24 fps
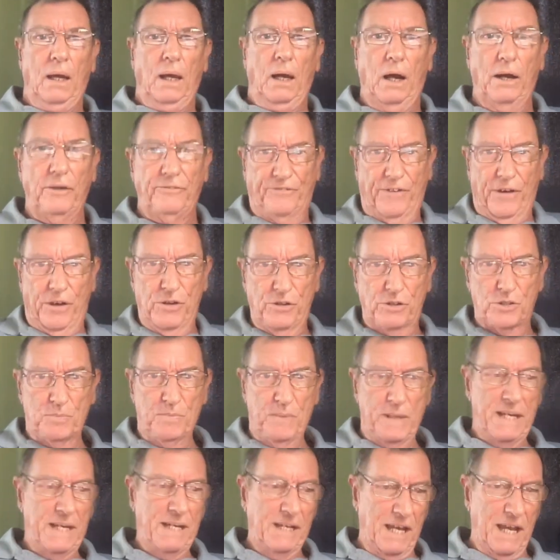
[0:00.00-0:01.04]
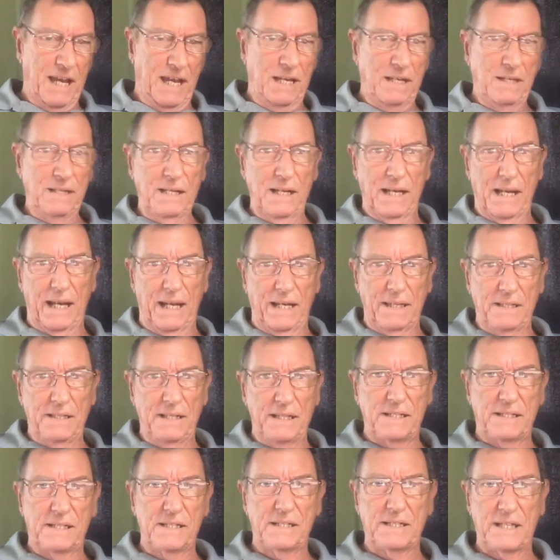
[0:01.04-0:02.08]
Hi folks, me again, and
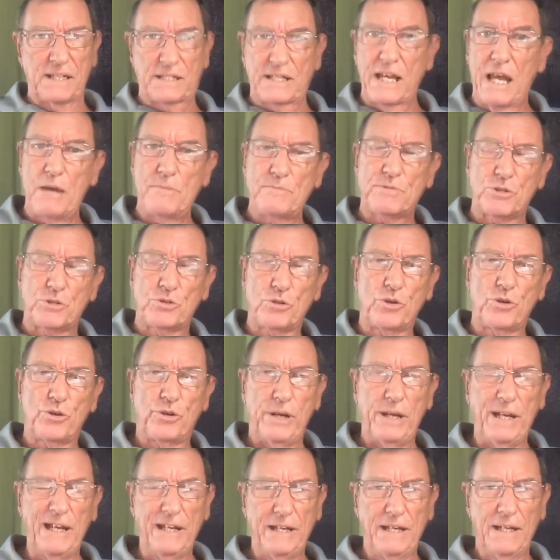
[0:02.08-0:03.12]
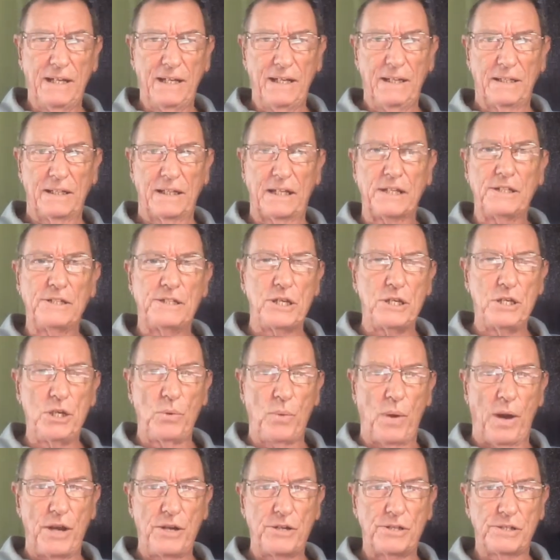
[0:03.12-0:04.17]
this is a Sam story, the
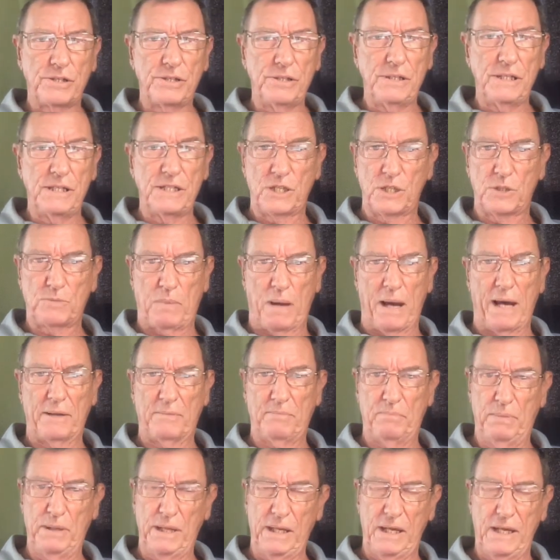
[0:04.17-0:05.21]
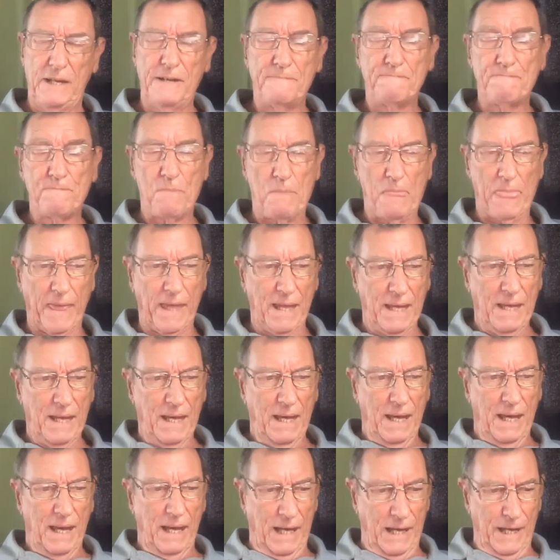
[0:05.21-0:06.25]
continuation. This is part B.
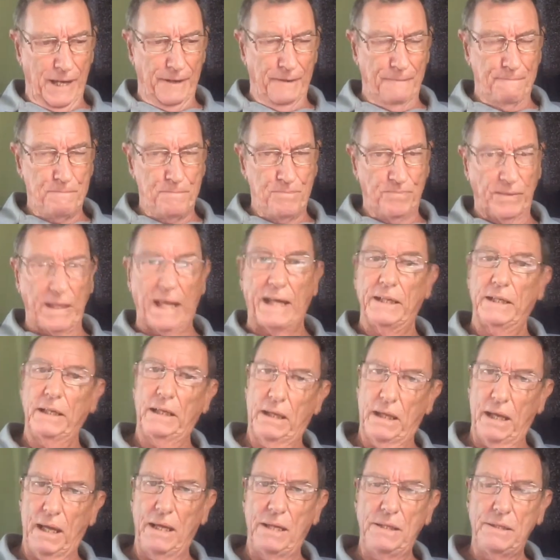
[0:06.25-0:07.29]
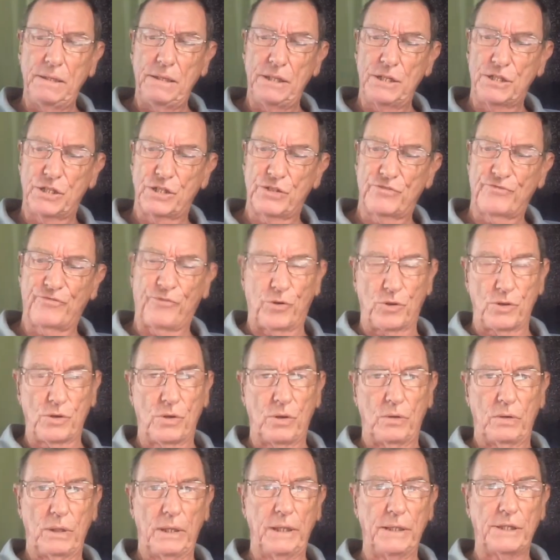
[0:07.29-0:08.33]
And again, this is
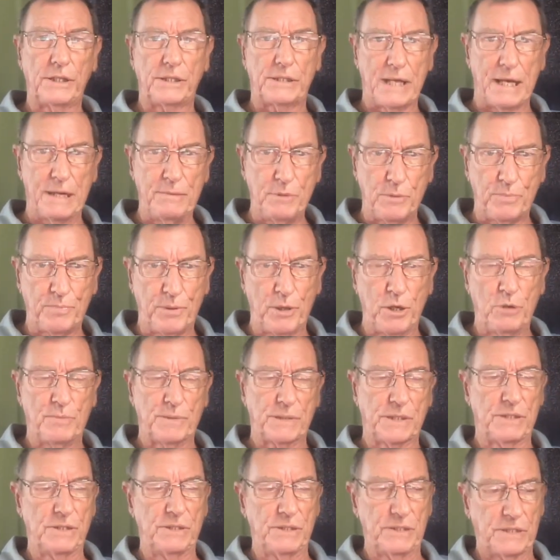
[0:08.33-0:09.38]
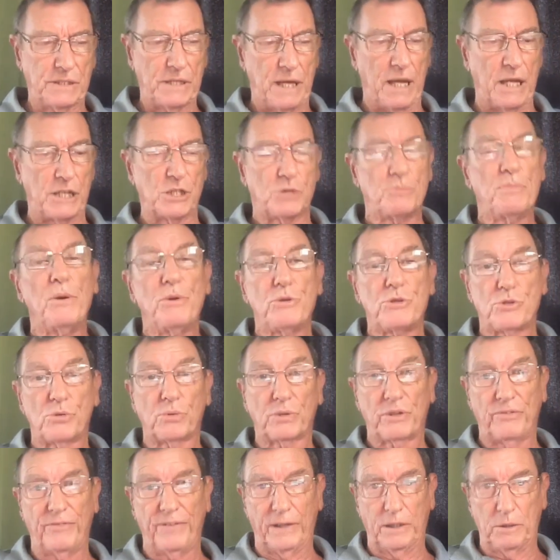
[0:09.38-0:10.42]
for entertainment purposes and spiritual
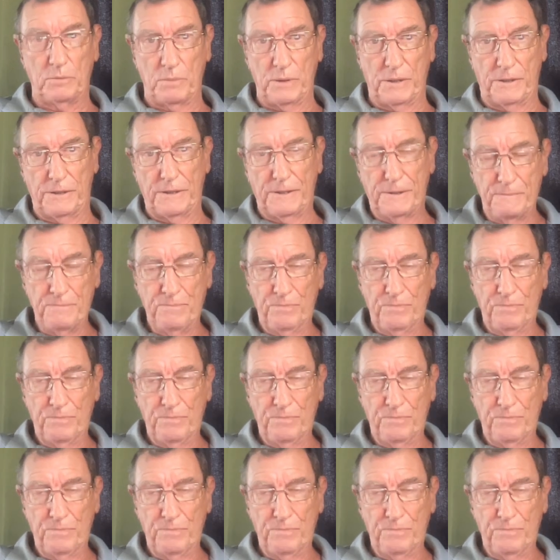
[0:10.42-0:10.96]
development.